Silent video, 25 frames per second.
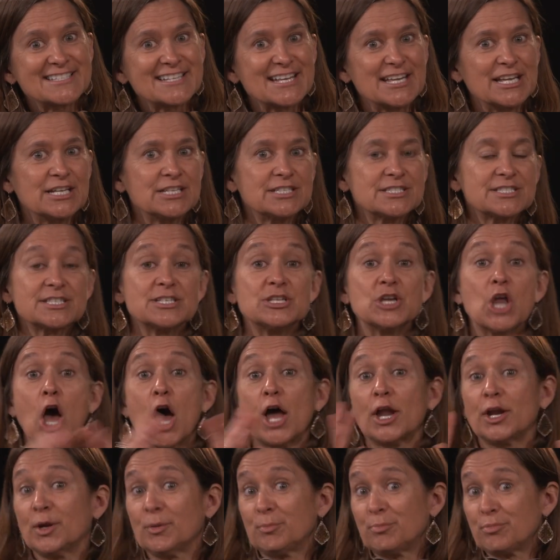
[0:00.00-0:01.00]
It's
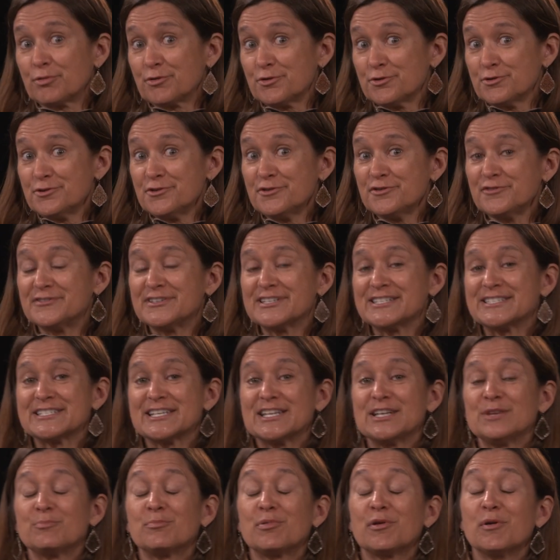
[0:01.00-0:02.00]
not approved, it's
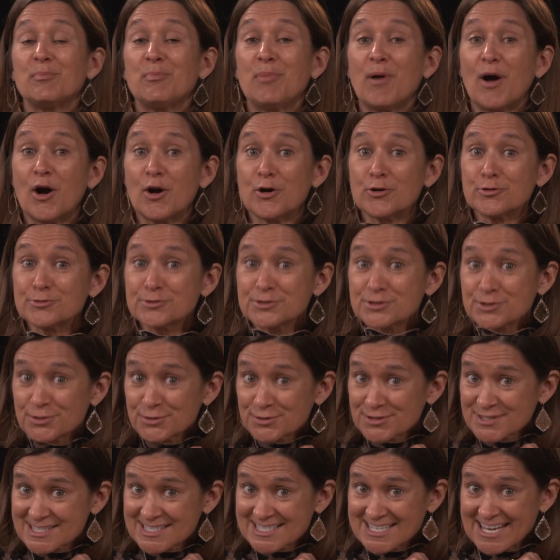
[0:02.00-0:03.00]
in proposal
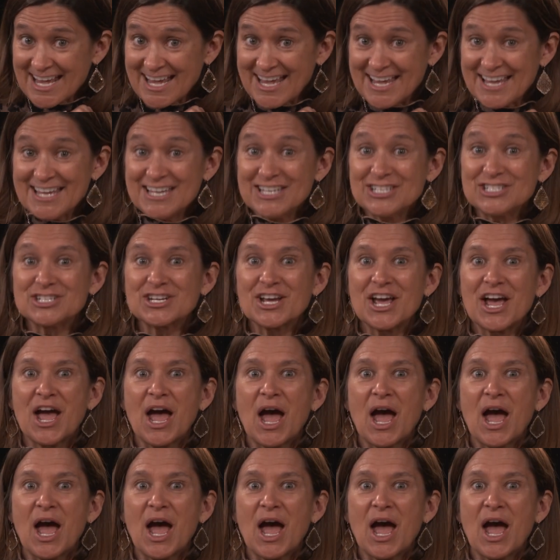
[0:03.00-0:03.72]
stage,